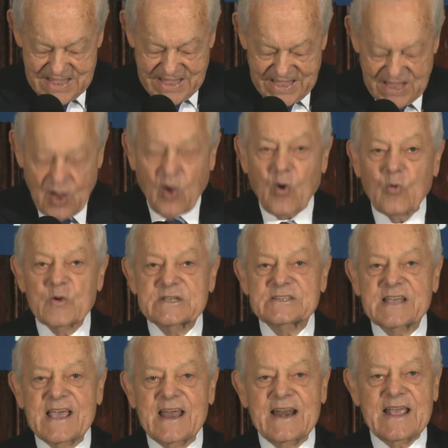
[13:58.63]
He
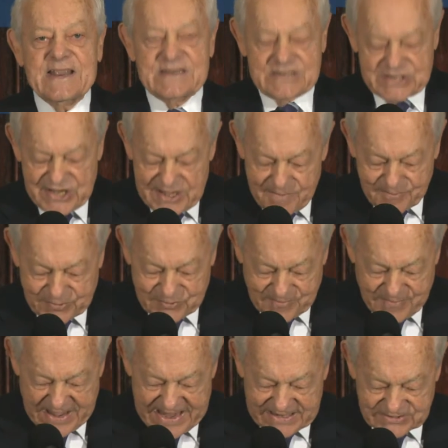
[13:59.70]
always had a tip to
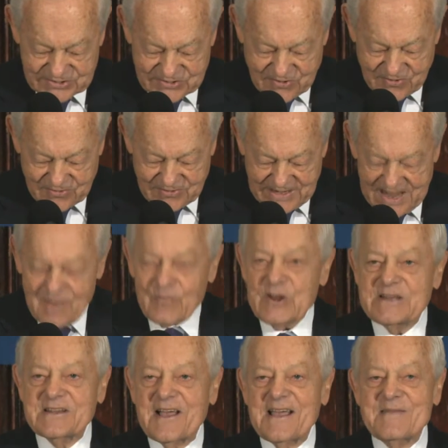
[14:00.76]
pass on.
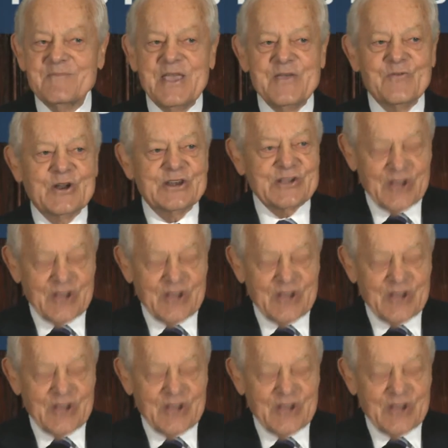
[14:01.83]
Every time he would